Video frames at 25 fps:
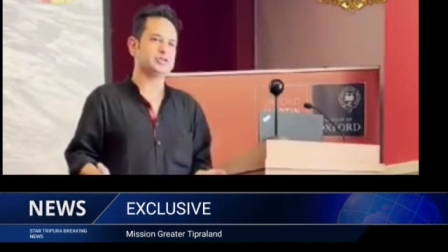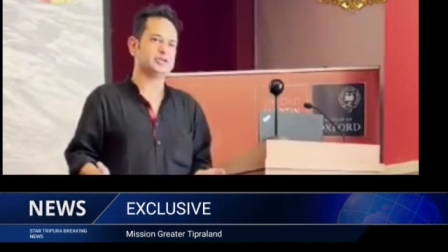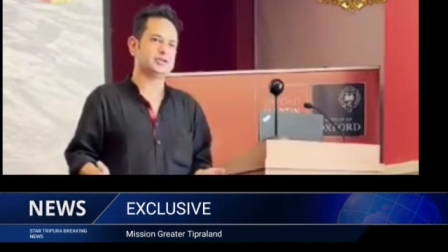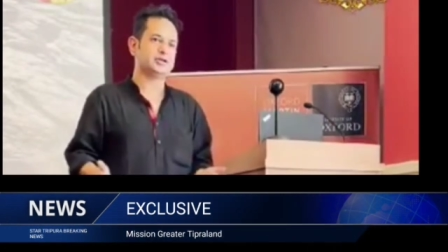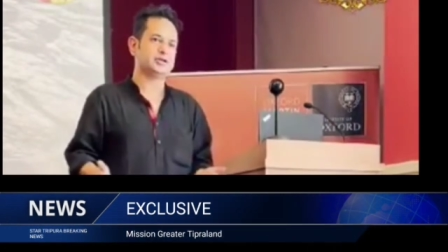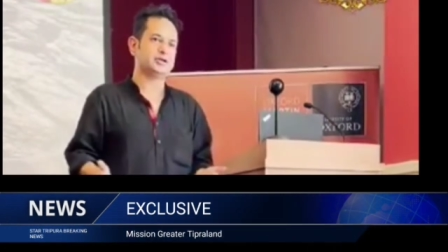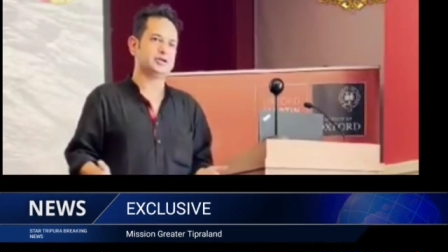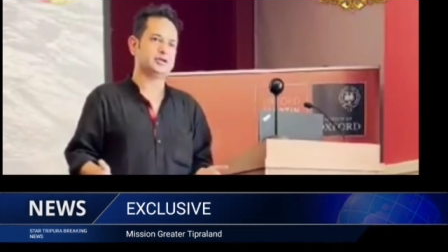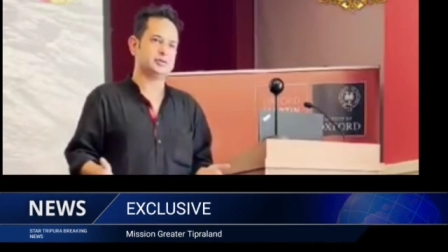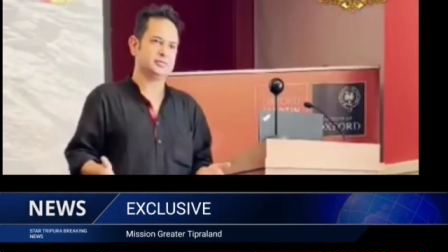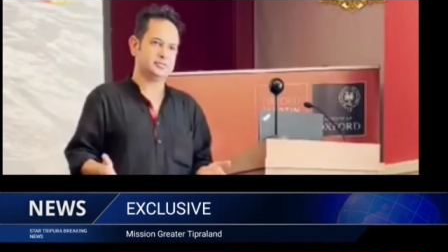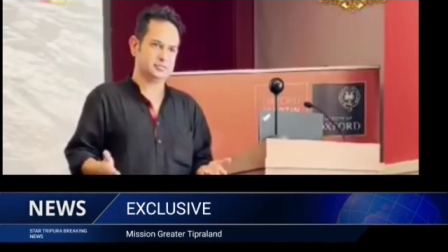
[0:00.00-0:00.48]
in
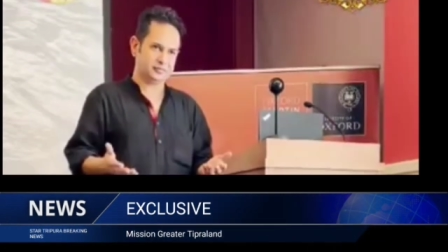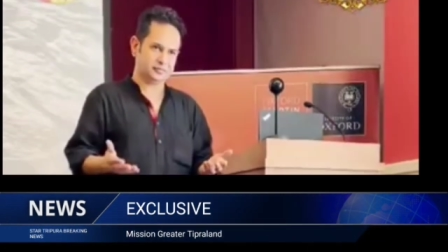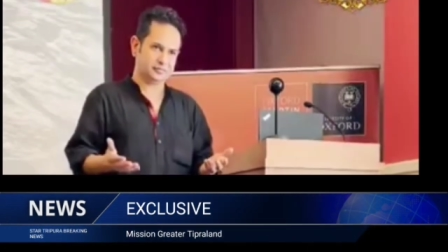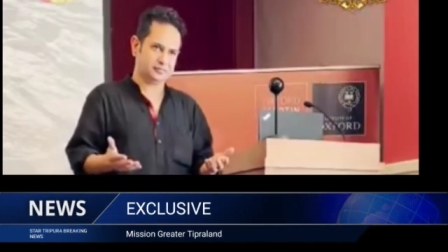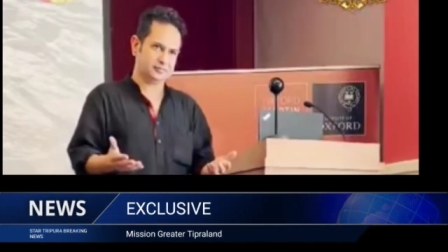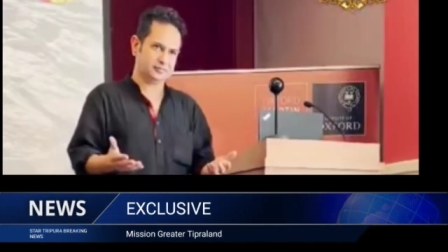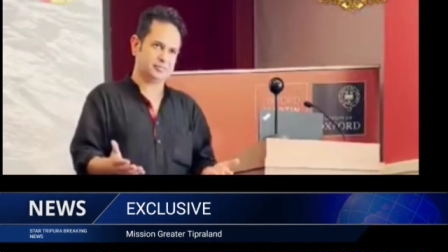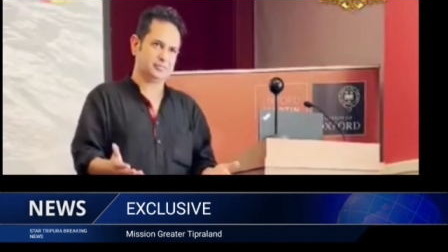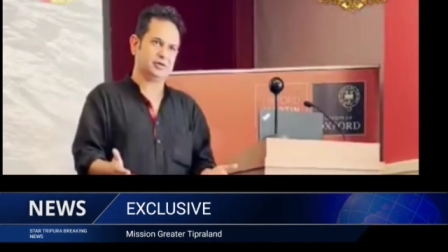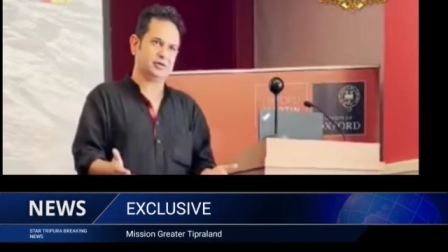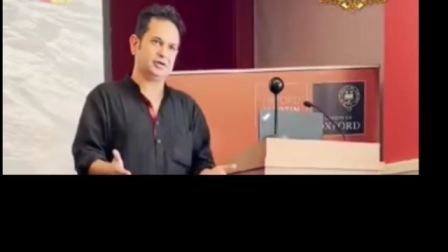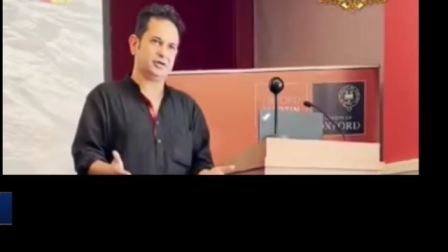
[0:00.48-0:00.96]
the
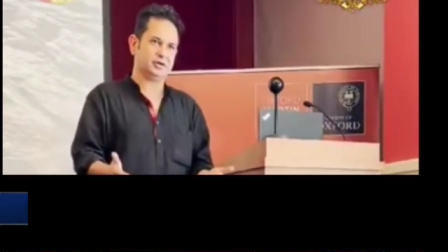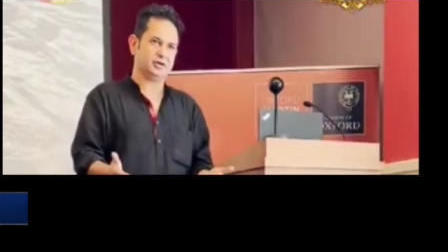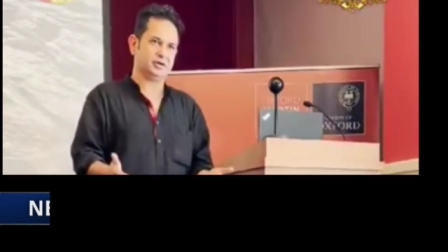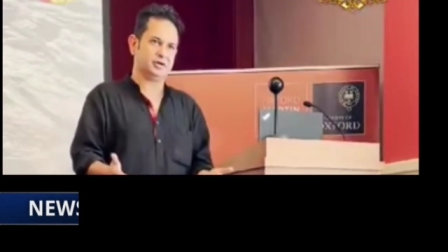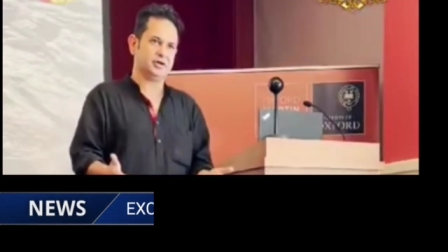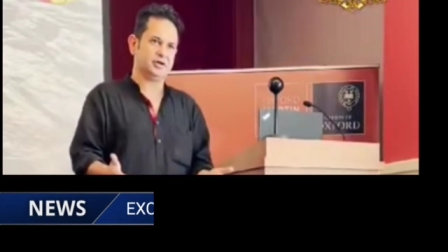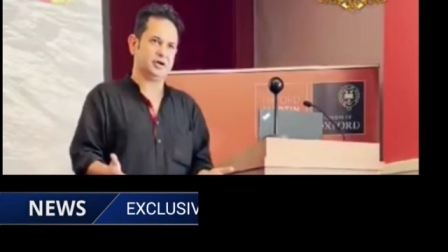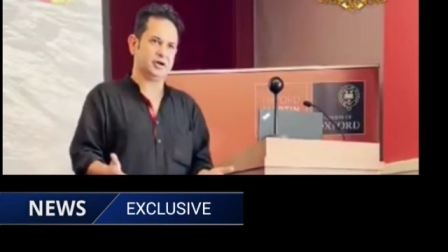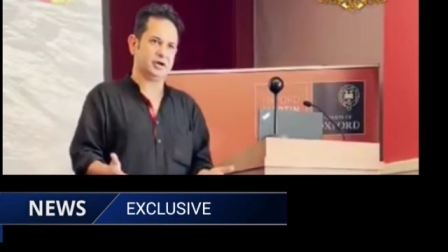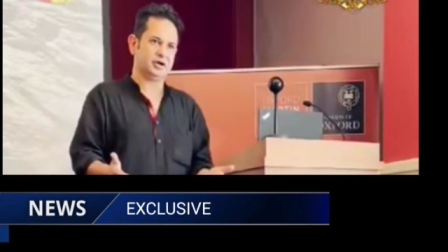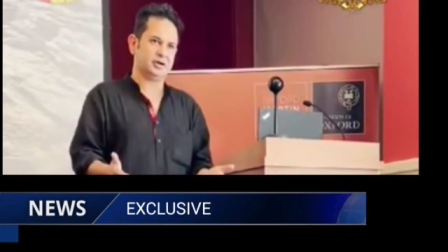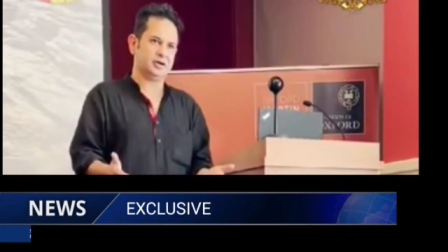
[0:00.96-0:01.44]

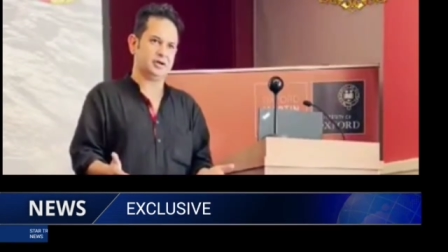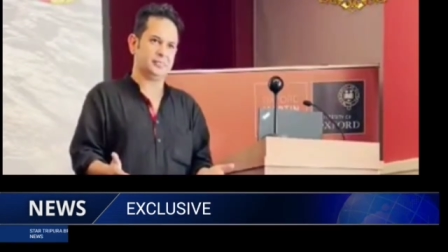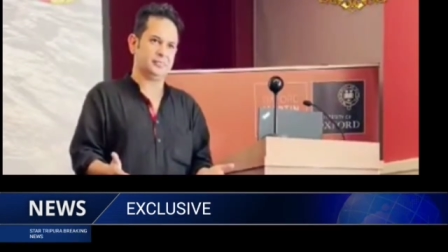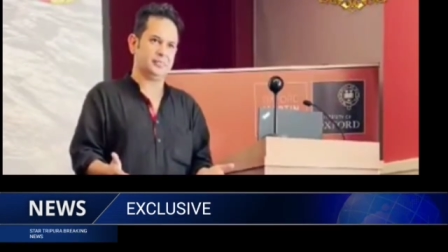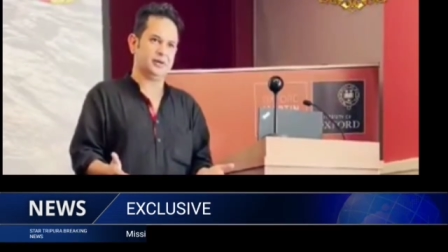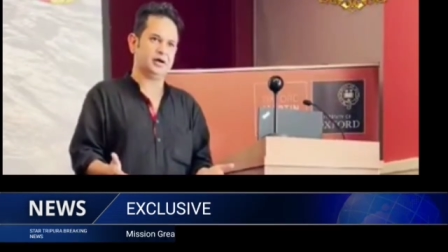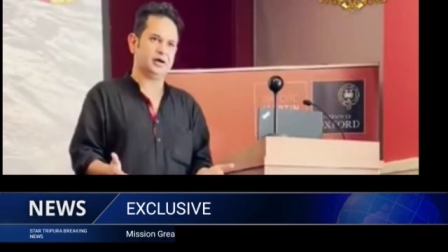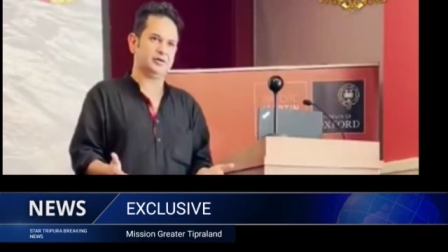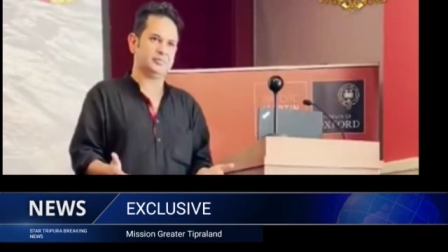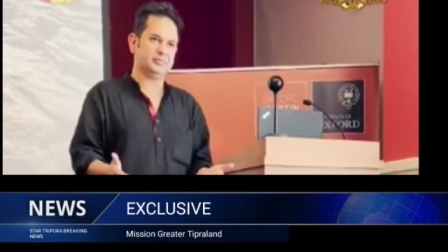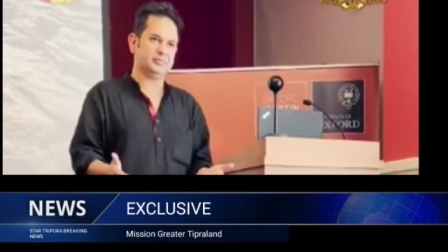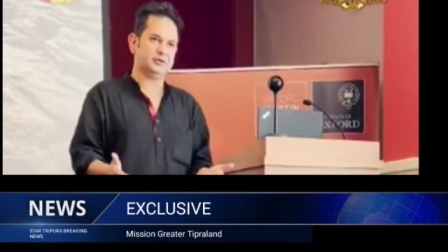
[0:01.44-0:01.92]

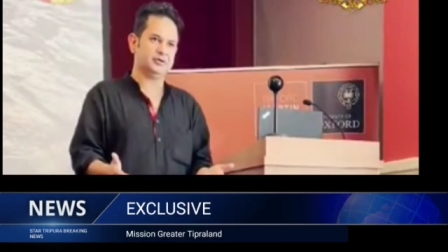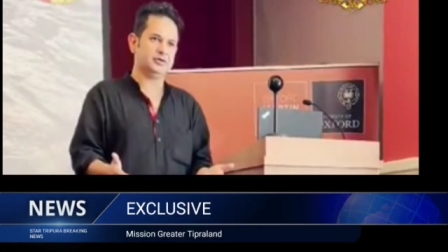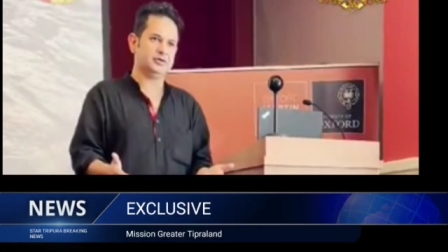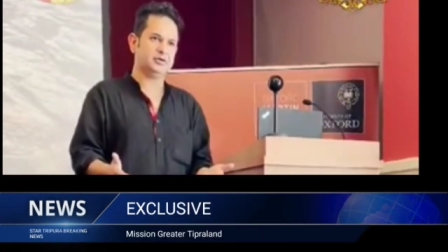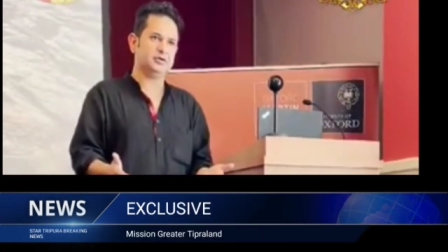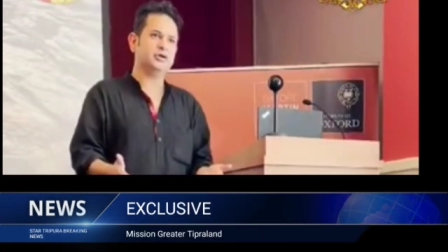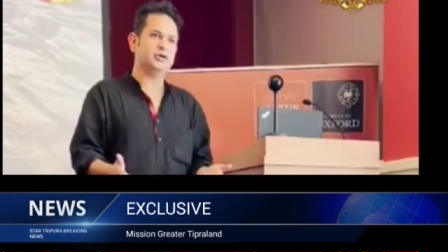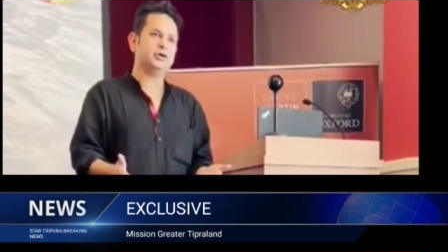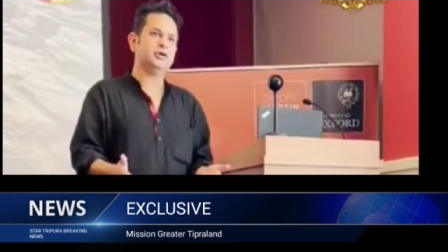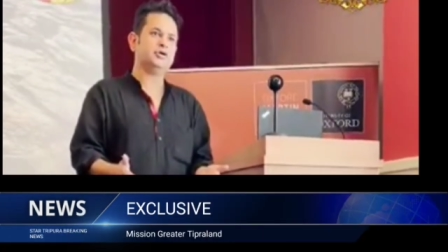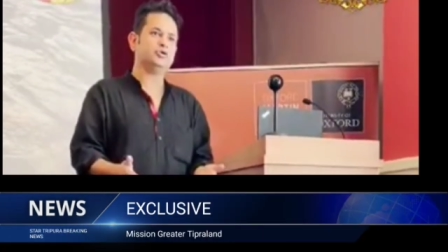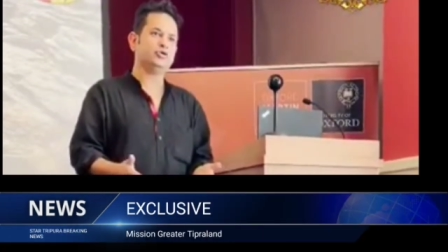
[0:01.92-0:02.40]
parliament
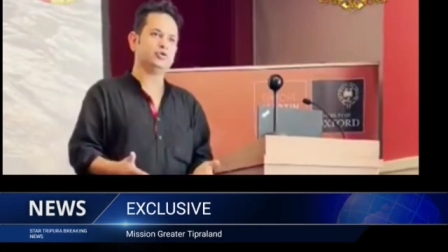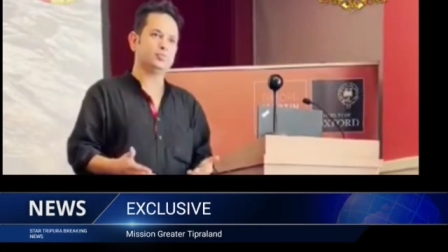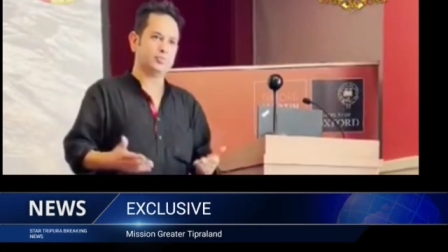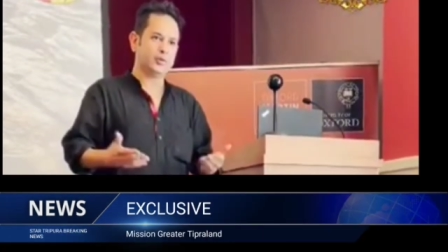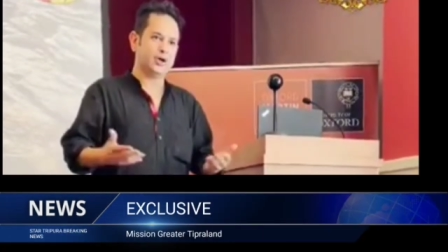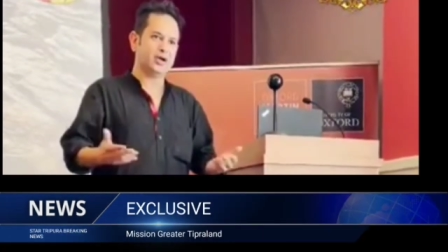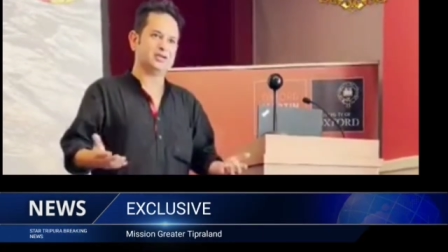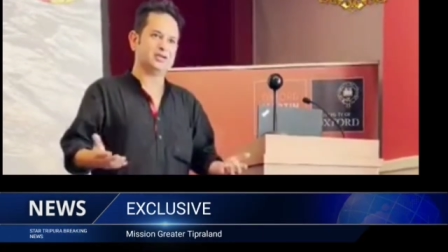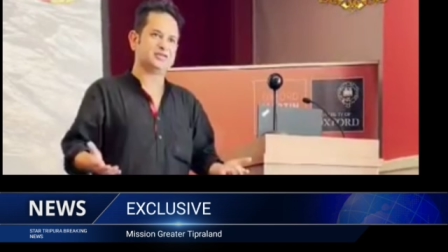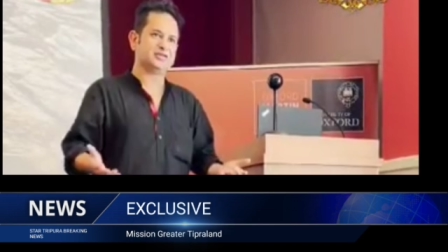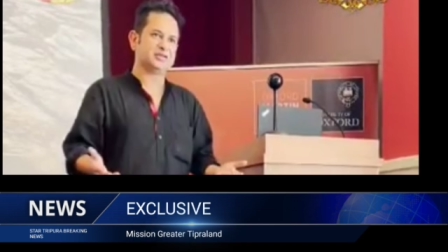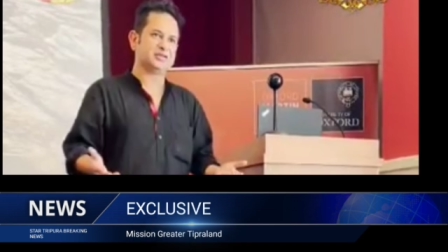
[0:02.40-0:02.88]
to
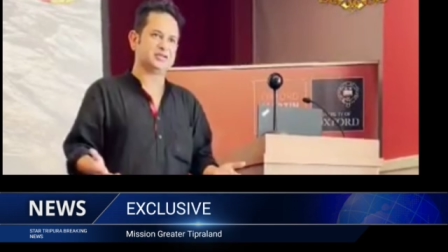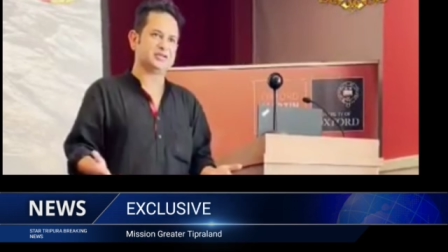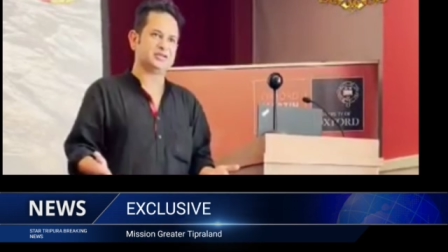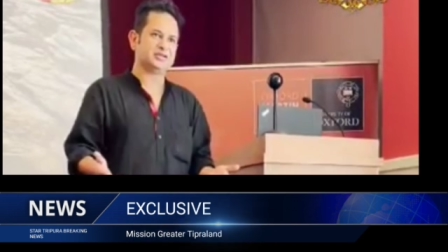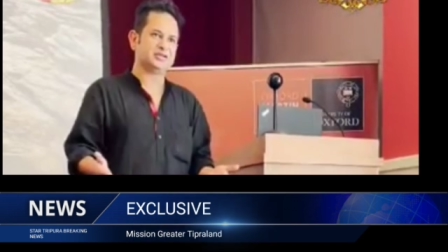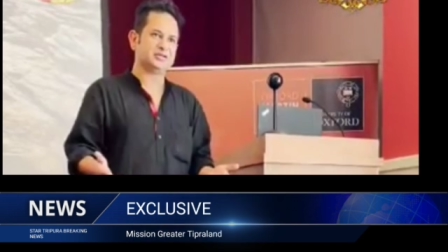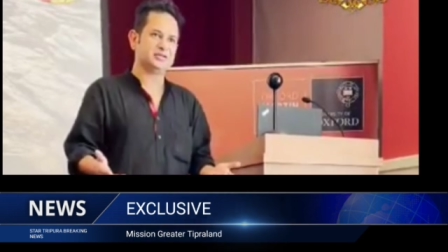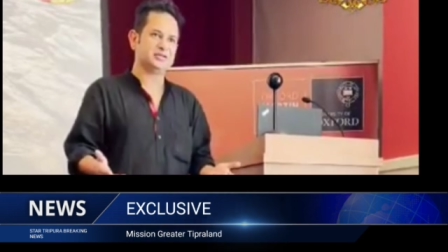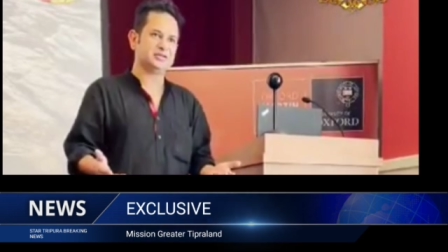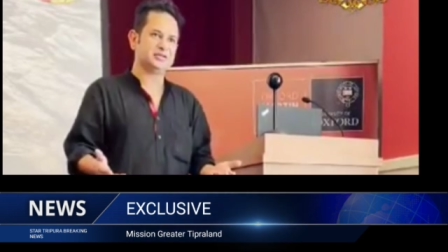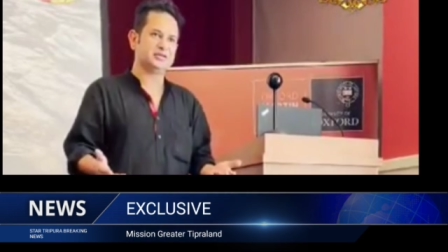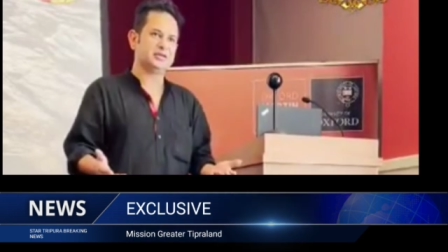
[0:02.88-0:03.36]
pass
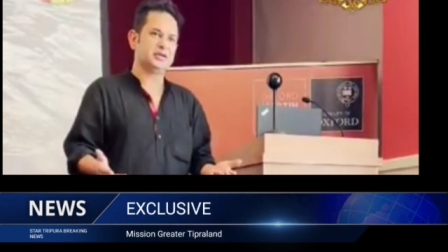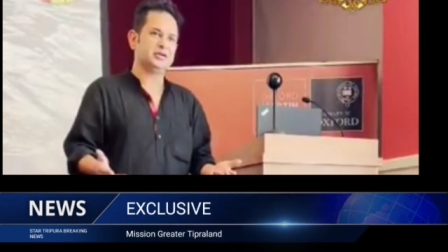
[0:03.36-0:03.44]
this.